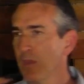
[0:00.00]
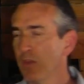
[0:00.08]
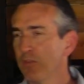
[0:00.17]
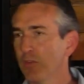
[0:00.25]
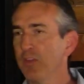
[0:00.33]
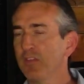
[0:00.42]

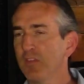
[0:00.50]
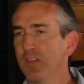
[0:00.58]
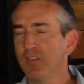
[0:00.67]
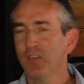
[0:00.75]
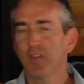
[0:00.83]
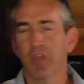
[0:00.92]
so this
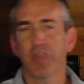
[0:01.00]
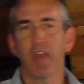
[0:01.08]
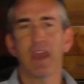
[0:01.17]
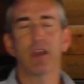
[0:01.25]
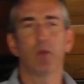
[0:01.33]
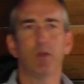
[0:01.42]
is the
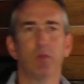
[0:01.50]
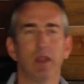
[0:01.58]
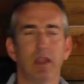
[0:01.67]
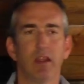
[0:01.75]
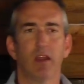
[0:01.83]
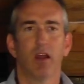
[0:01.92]
thing when
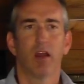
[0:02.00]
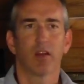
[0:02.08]
we